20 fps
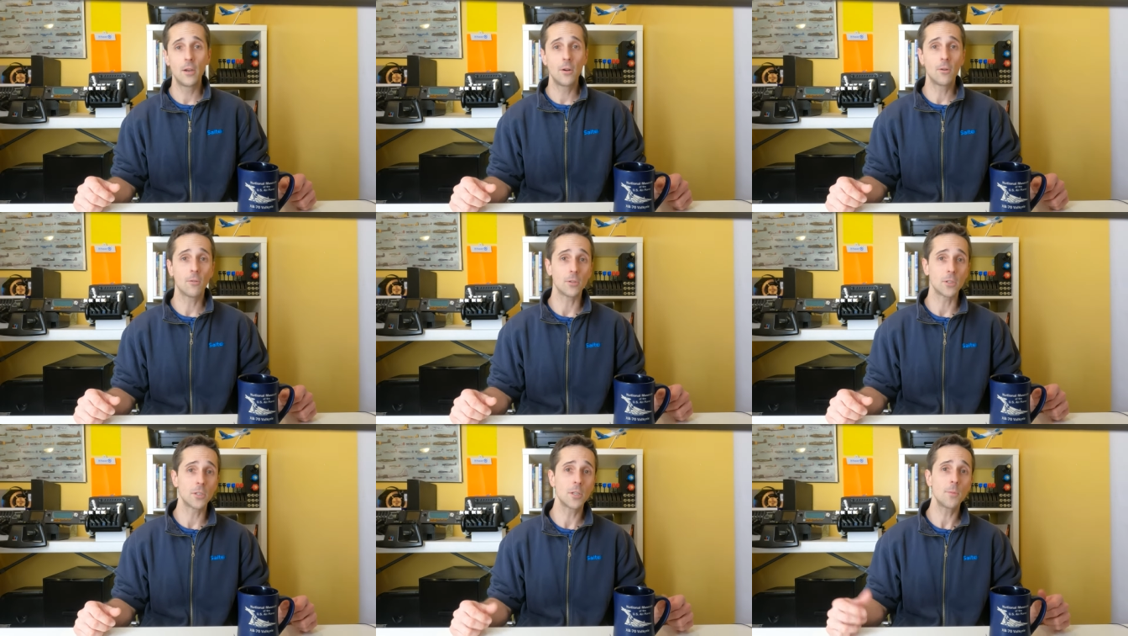
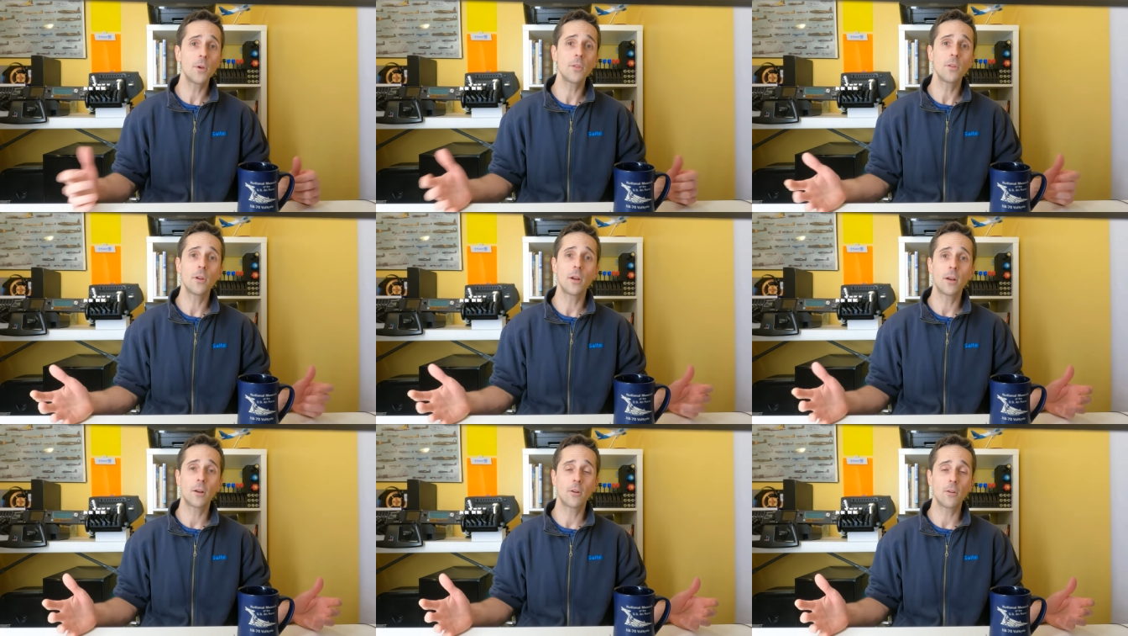or some
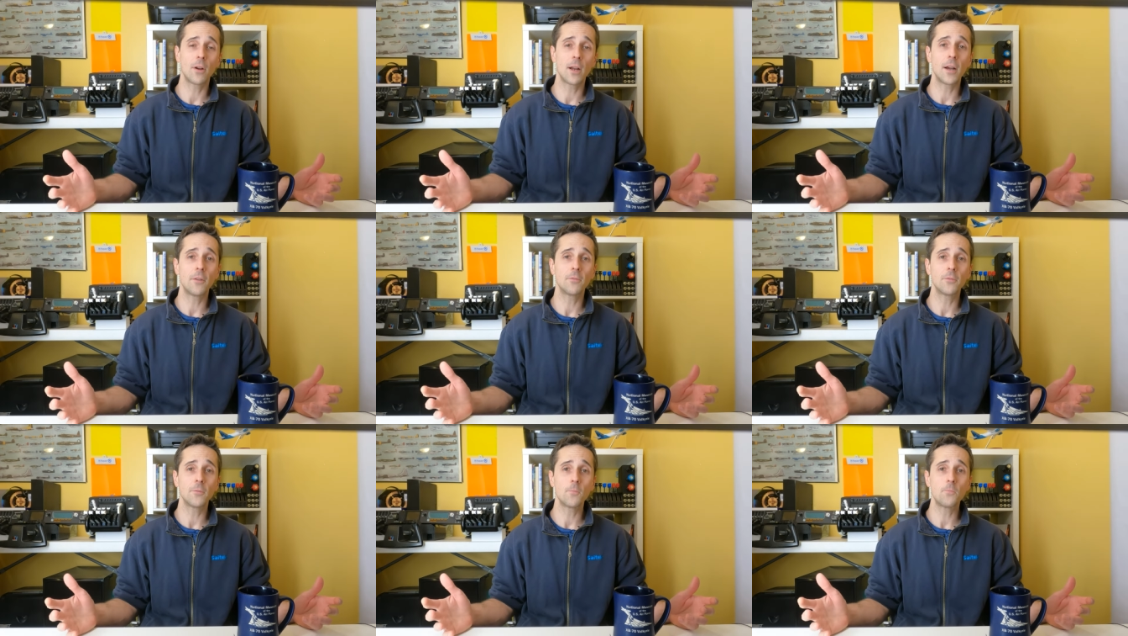other
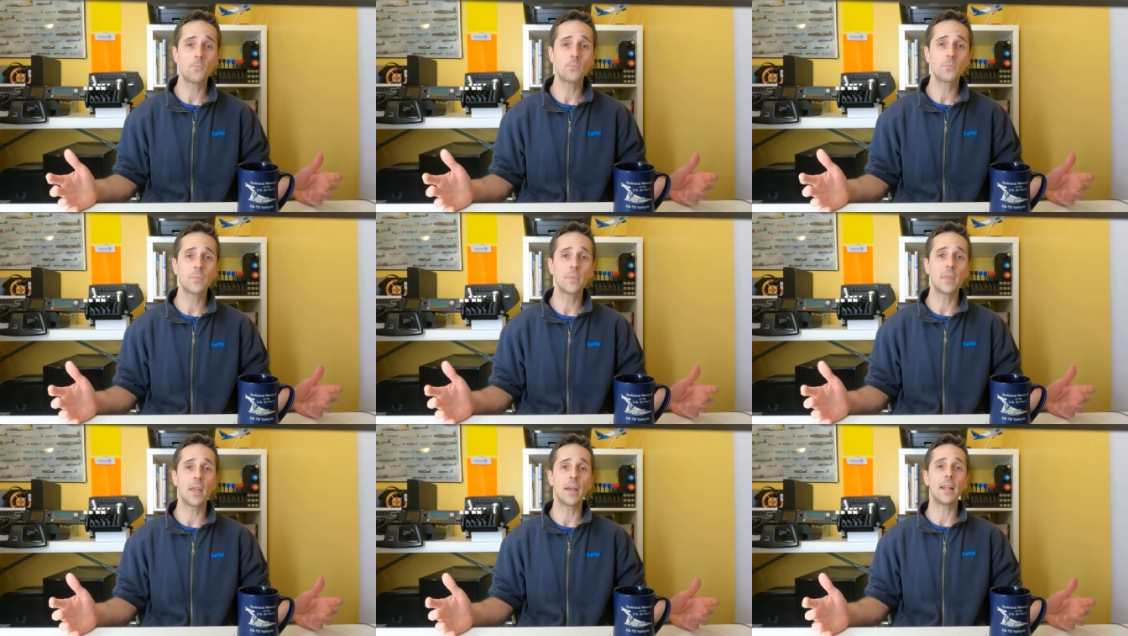aircraft
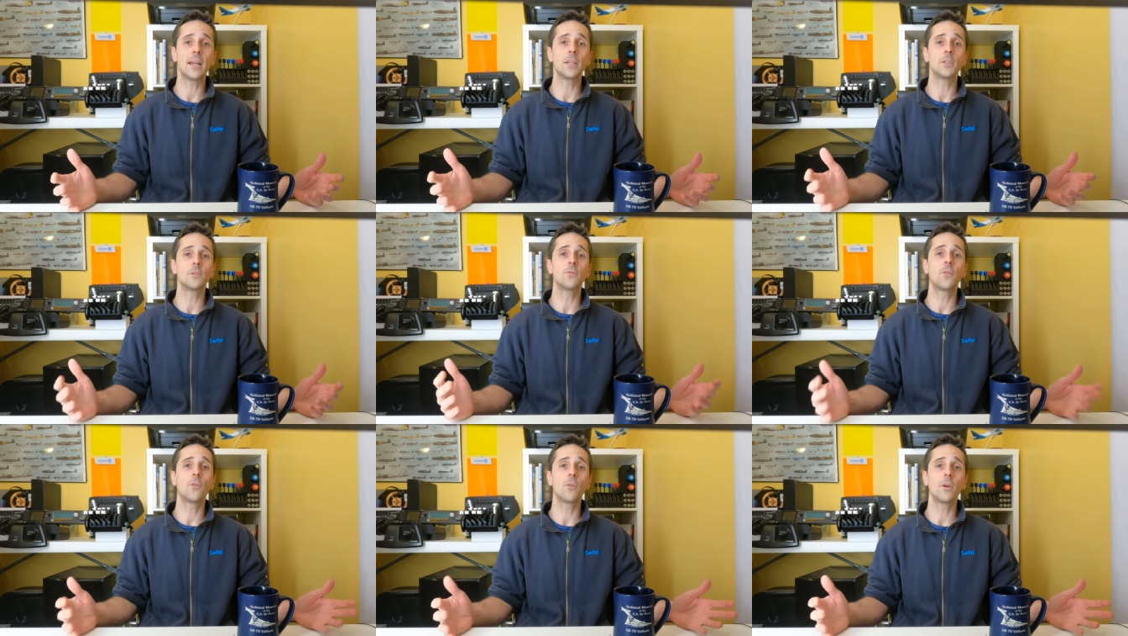that
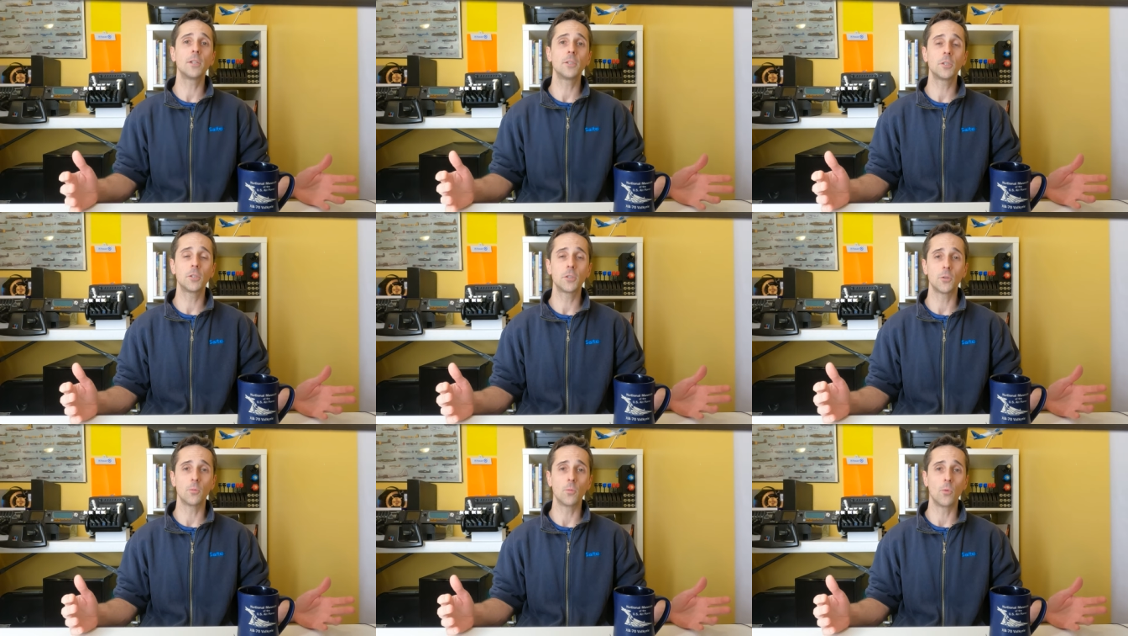has four
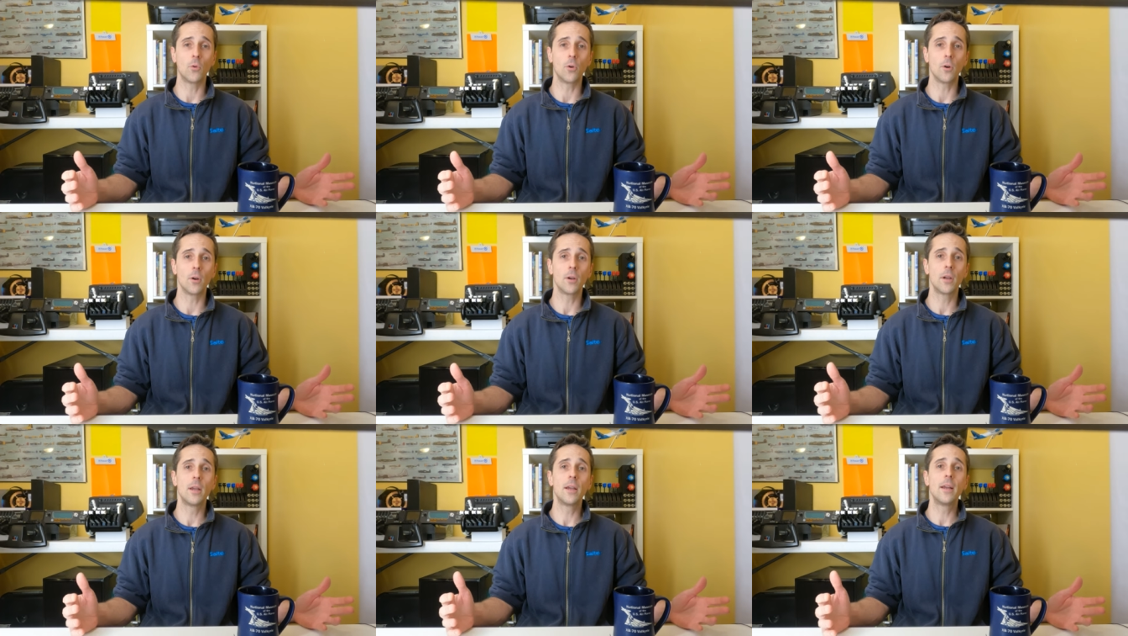engines or
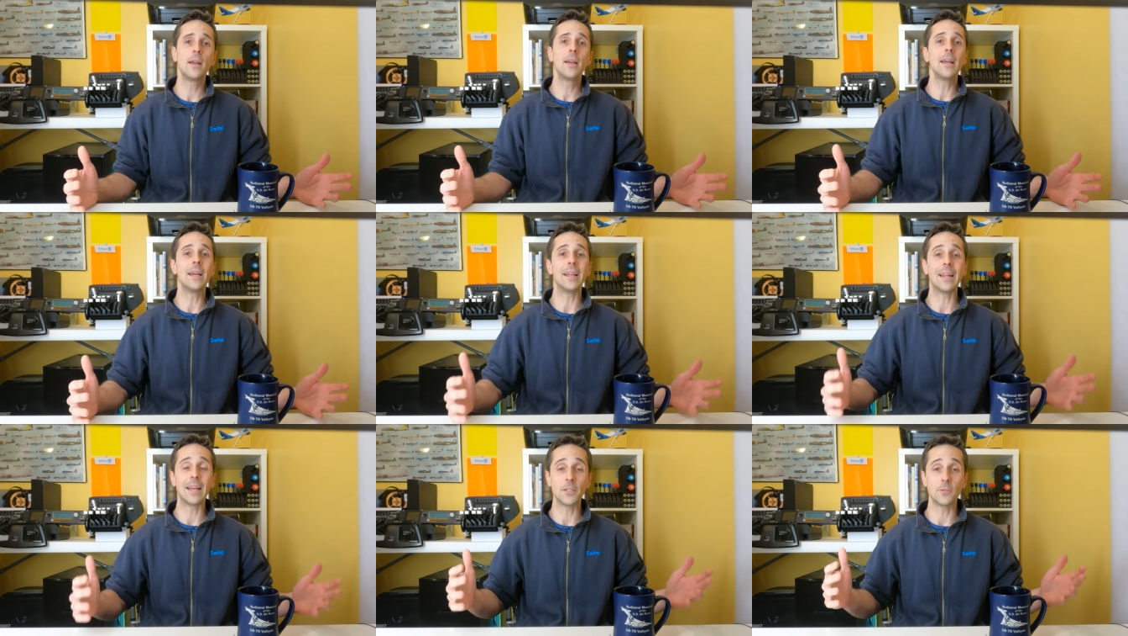more
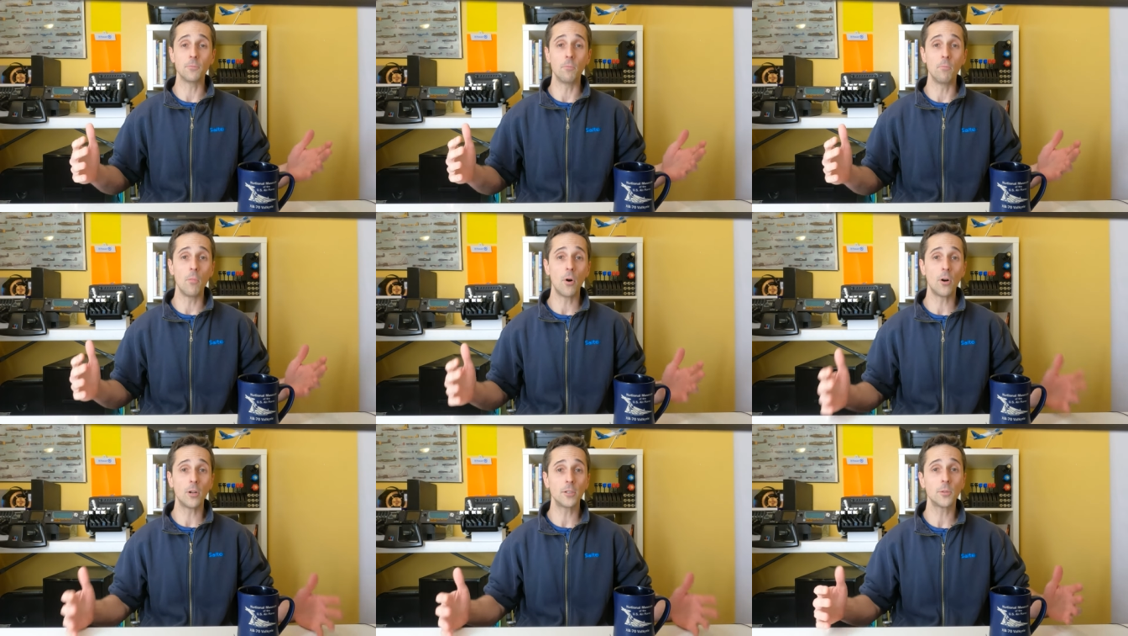and has
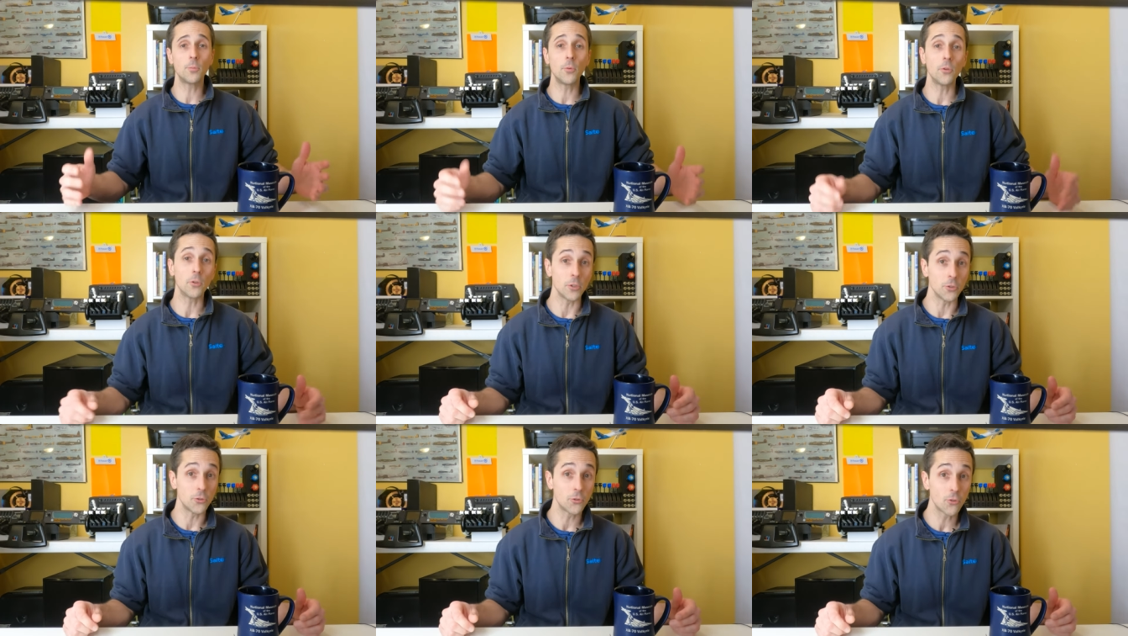
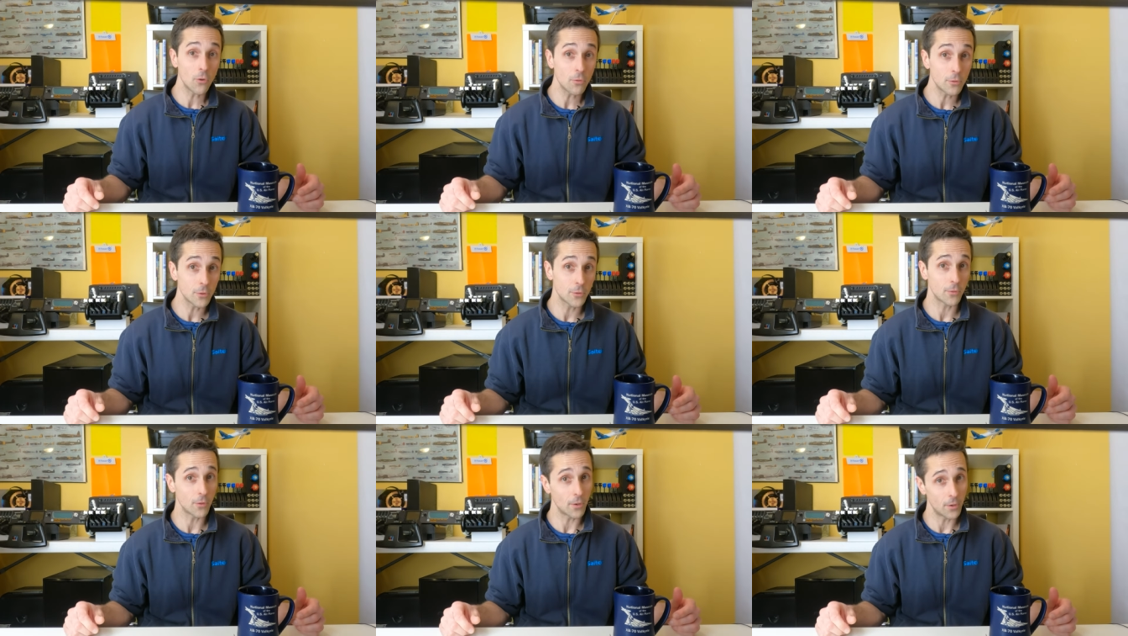multiple
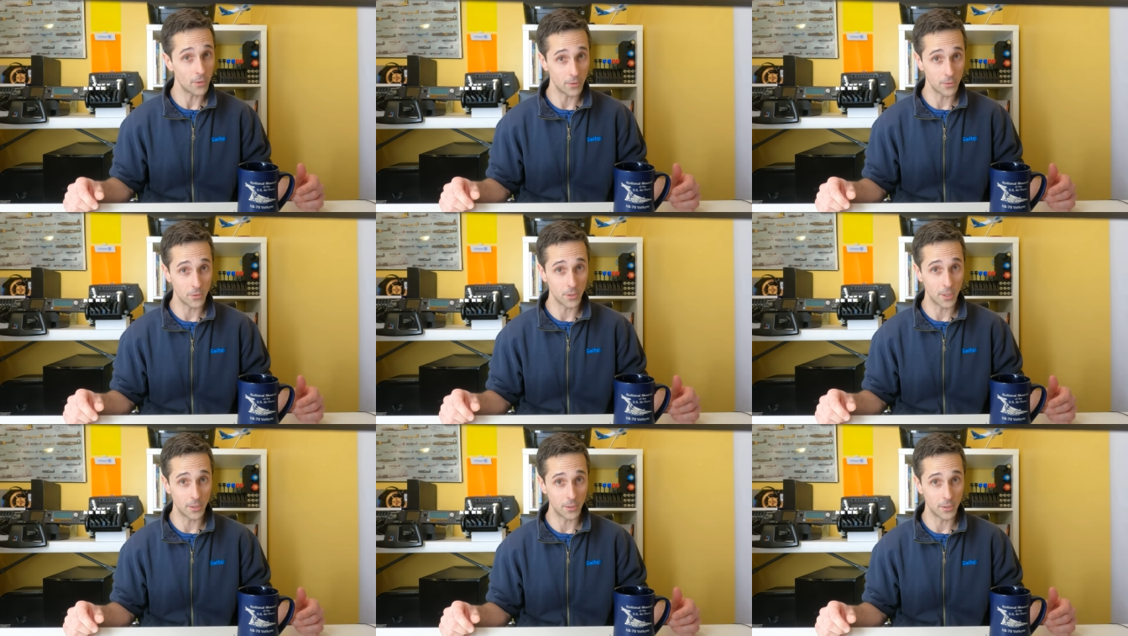controls for all
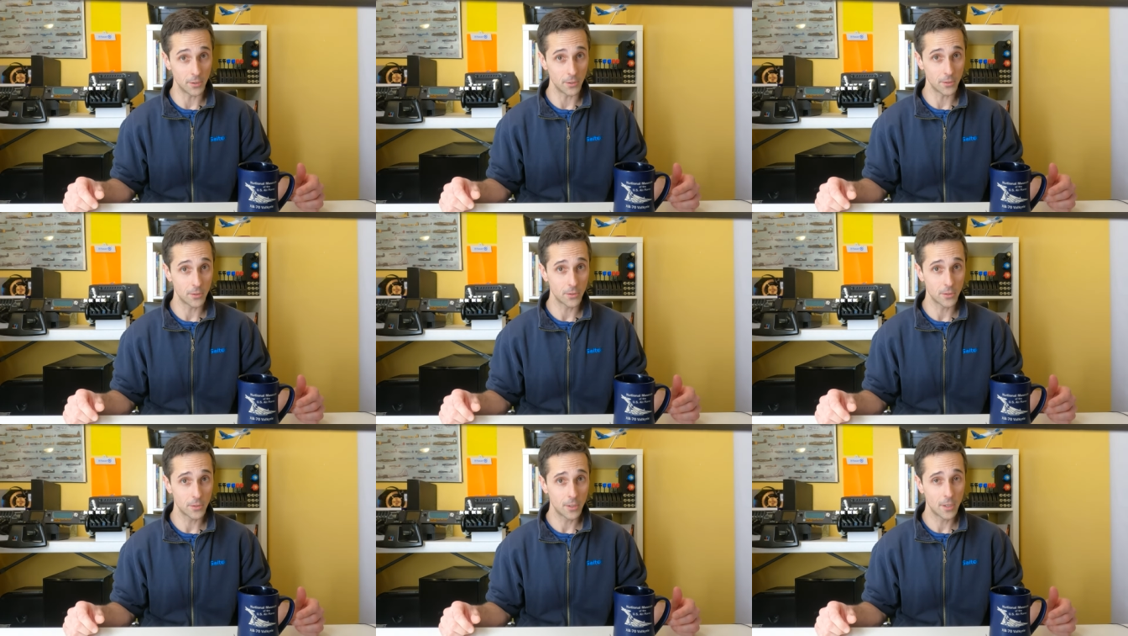those
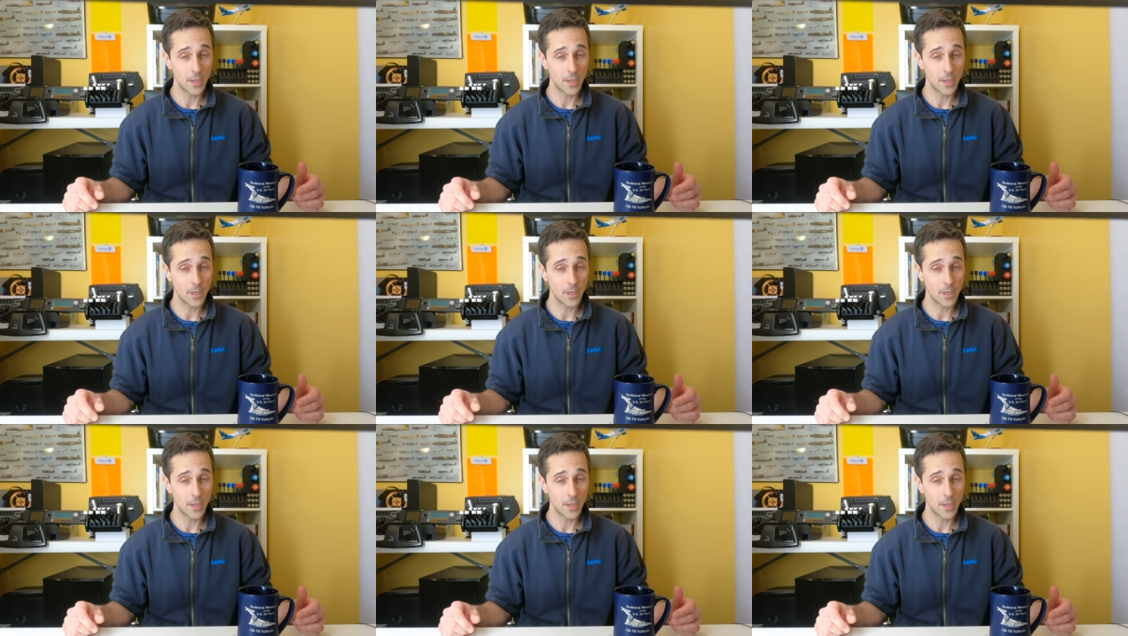engines